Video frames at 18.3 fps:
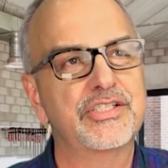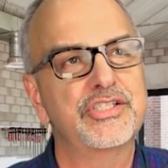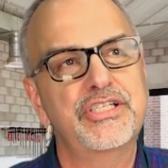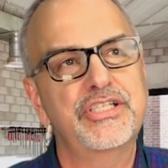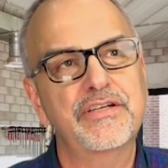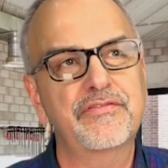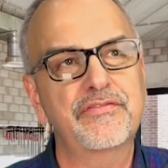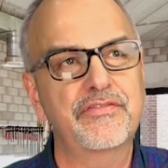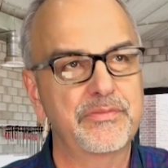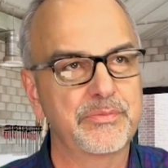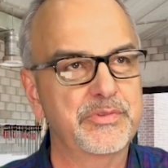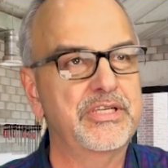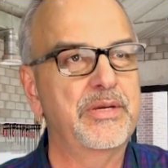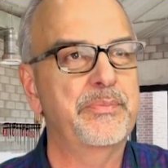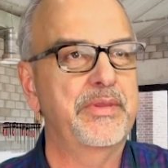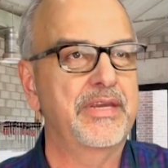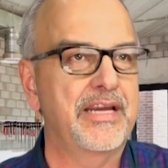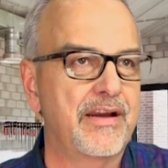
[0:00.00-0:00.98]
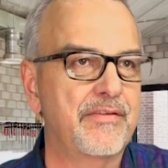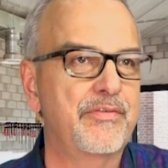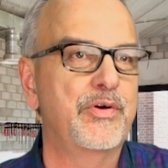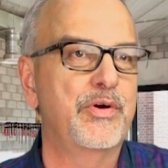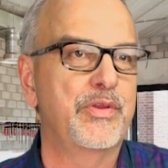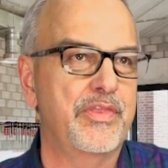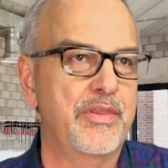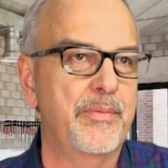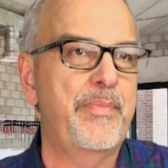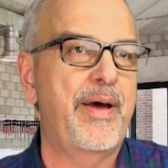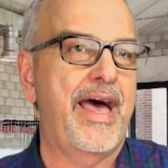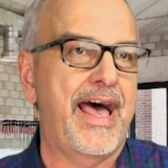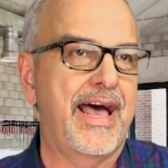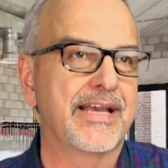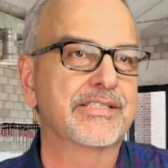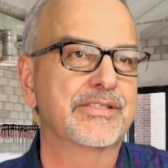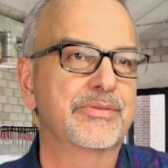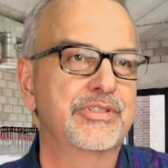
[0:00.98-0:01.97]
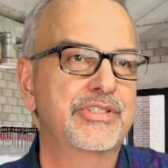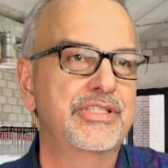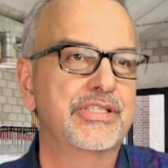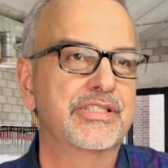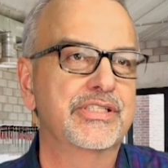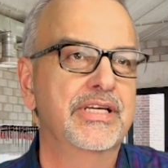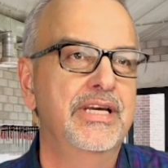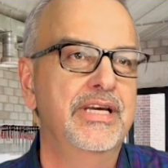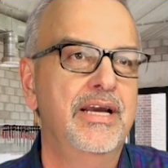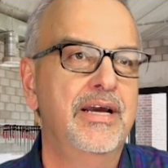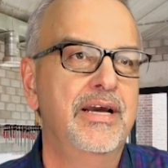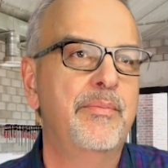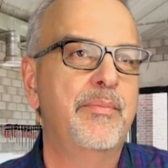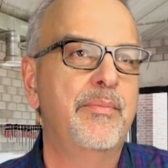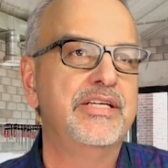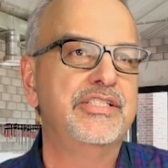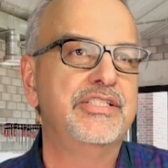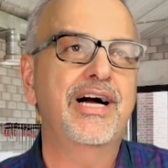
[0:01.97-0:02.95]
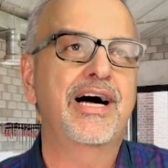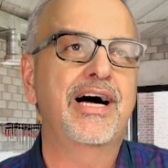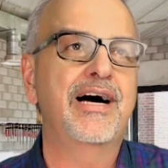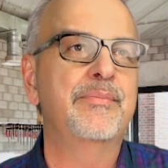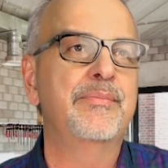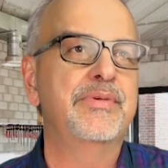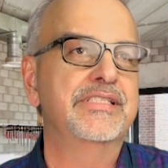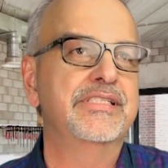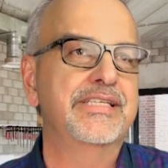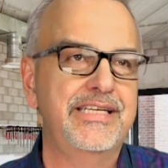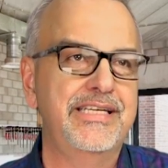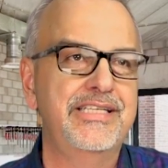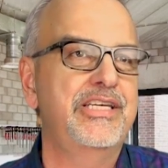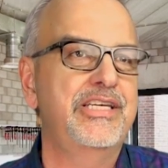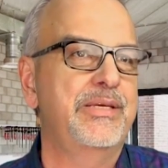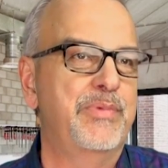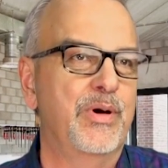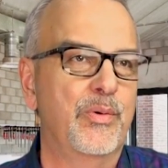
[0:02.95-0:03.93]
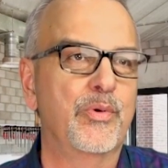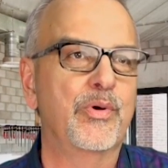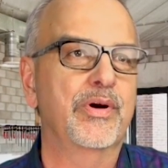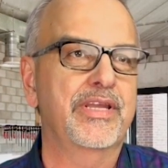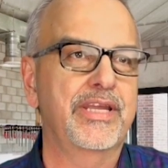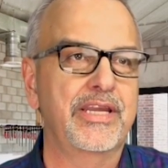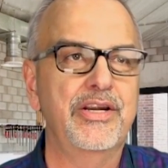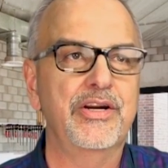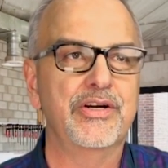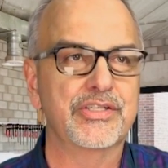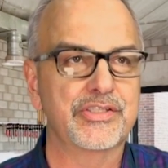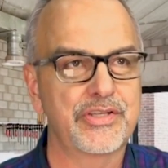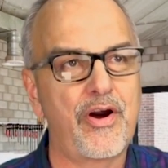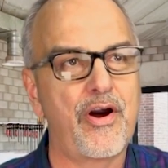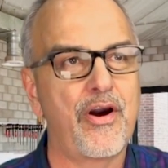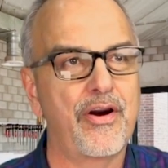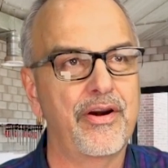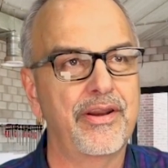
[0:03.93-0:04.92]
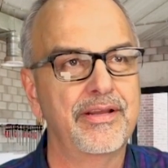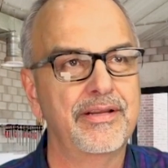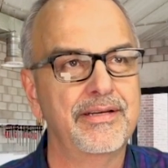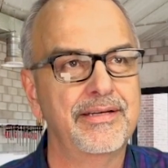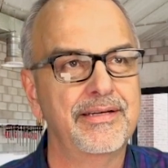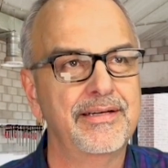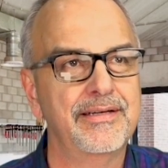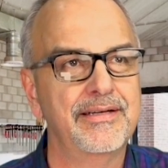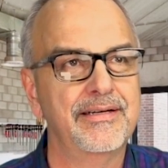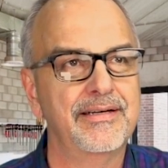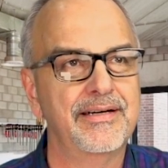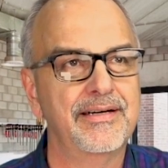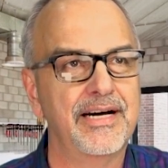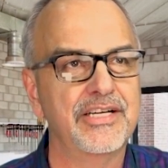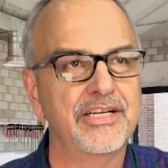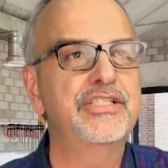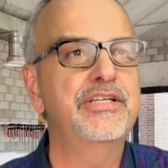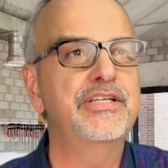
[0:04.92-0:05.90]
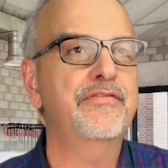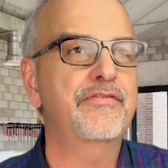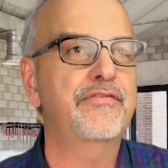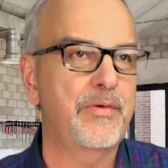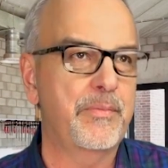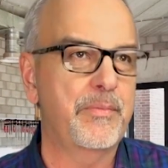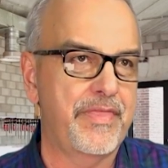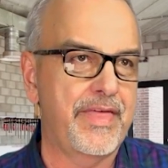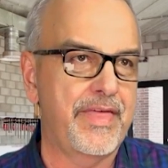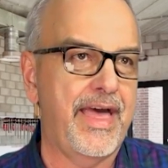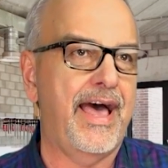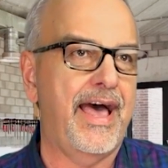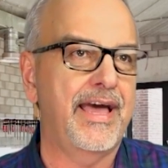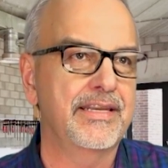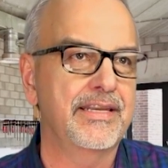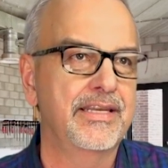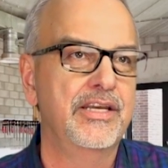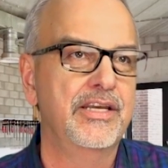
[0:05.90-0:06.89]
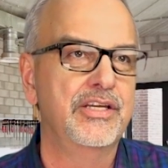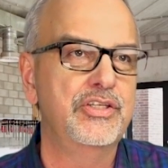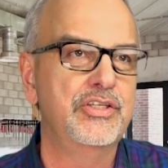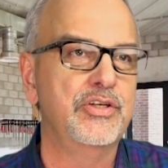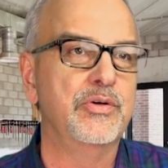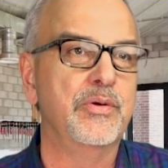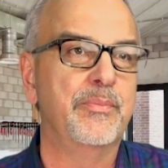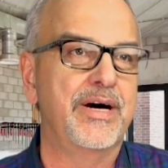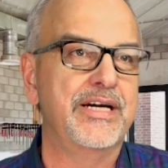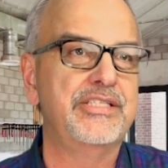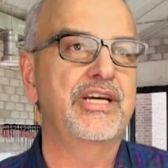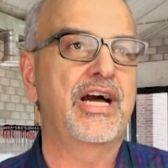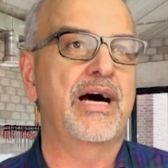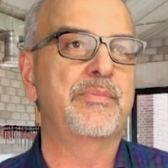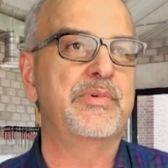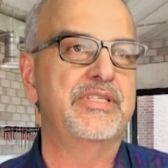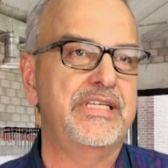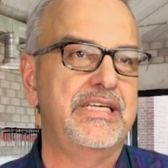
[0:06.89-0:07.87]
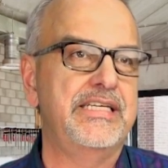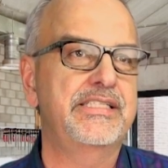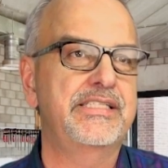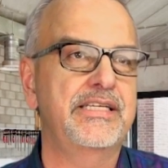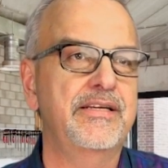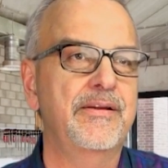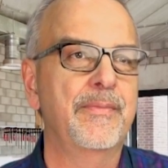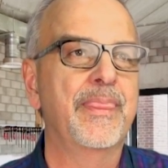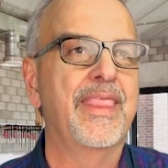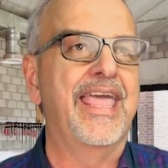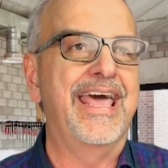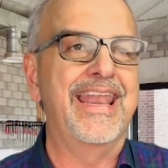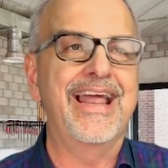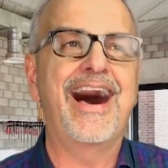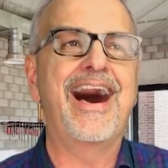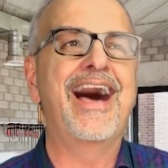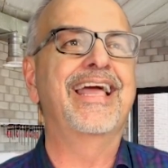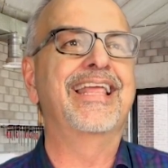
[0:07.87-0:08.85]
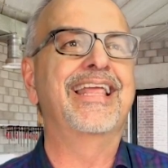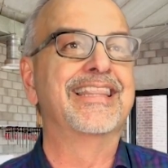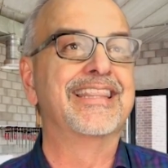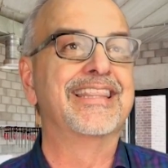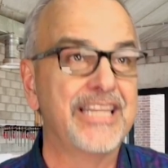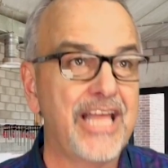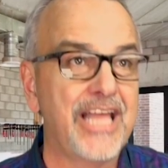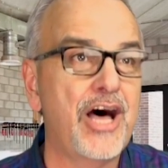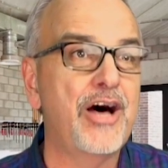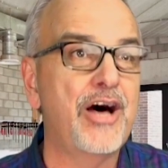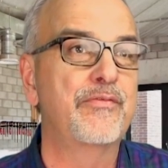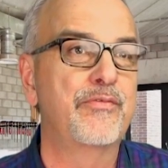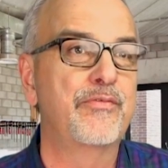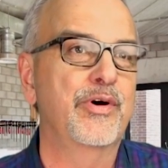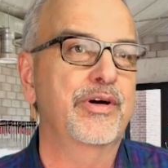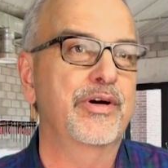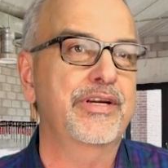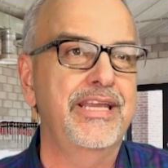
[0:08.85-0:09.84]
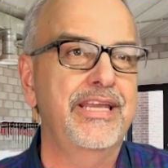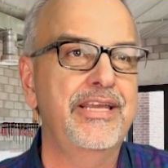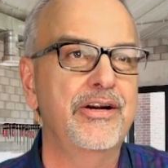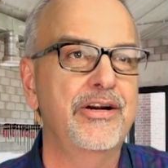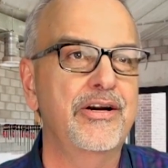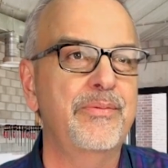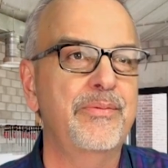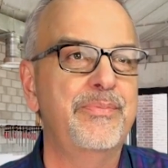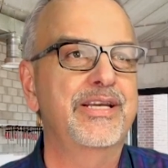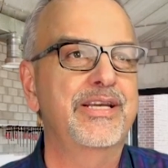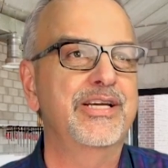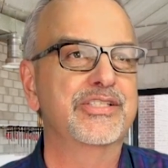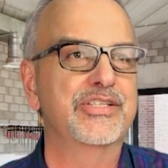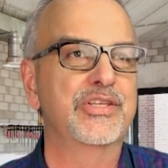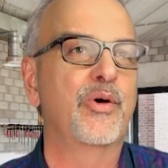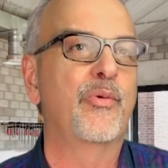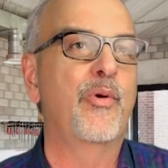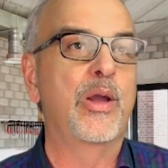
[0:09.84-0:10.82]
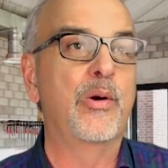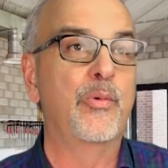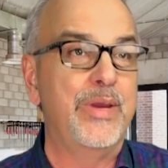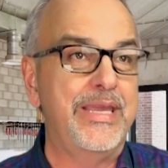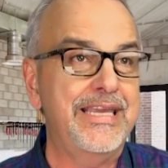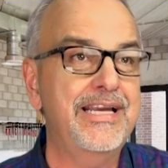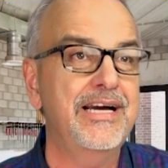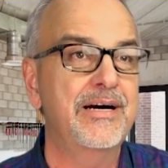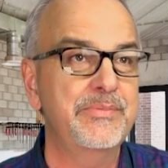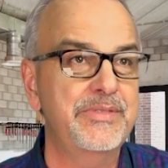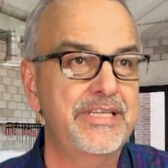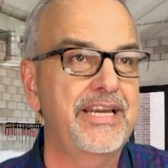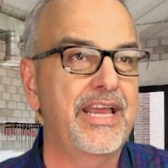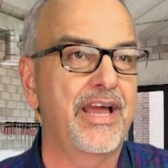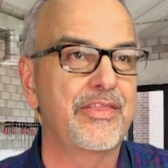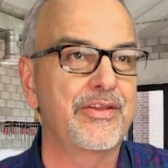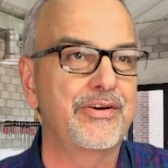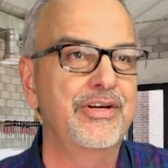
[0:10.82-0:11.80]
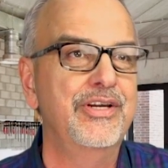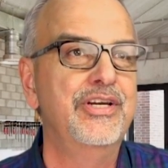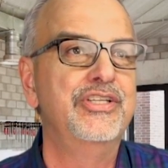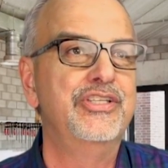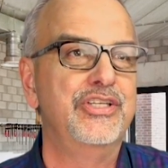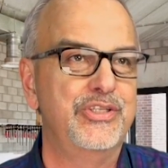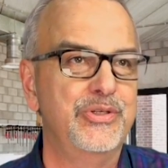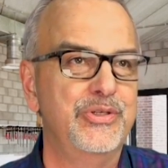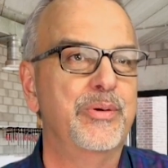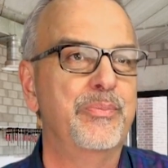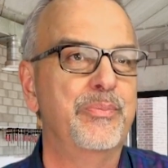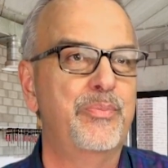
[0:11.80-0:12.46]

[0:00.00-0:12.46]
to shift from something I've heard in the past, which is, my job is easy, but working here is hard. I shift from that to my job is easy and I love working here because of the way we come together to do